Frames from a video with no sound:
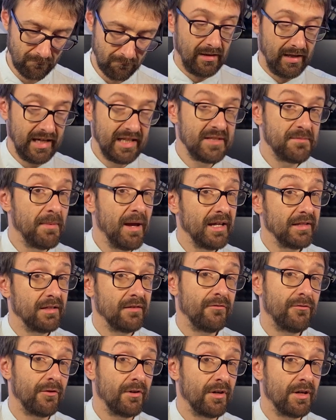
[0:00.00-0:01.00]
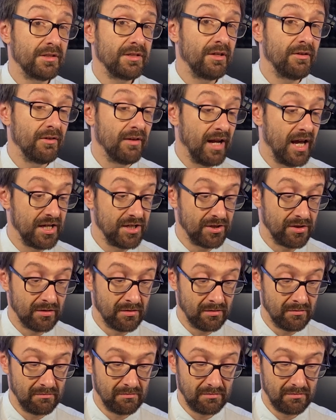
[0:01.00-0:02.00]
it's better for
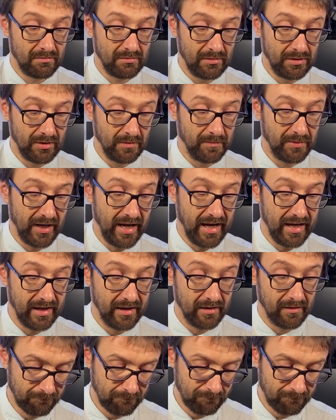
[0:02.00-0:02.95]
articulation to play